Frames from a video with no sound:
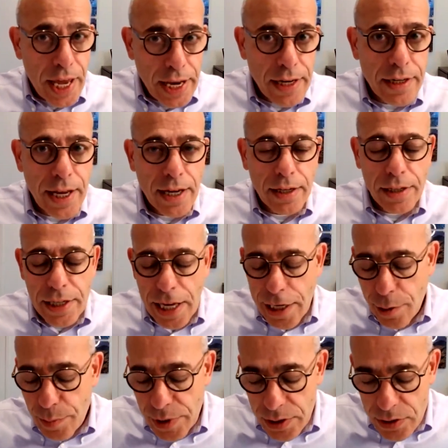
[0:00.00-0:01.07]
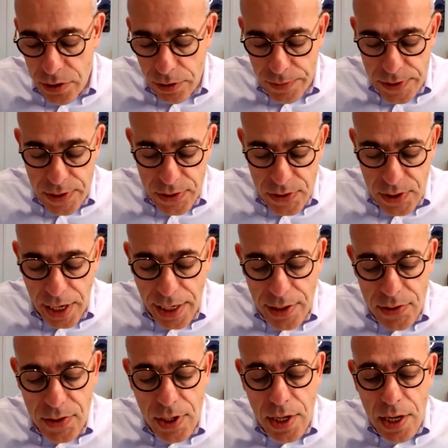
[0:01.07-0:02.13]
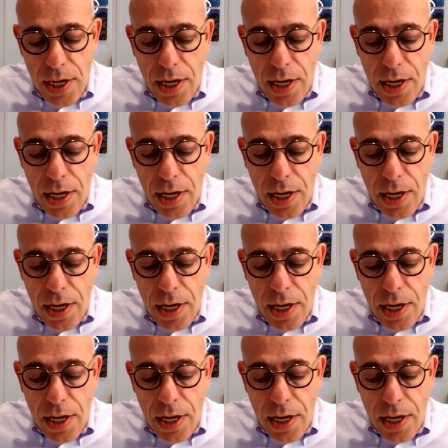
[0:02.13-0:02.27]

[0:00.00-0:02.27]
and at Canadian Blood Services sites.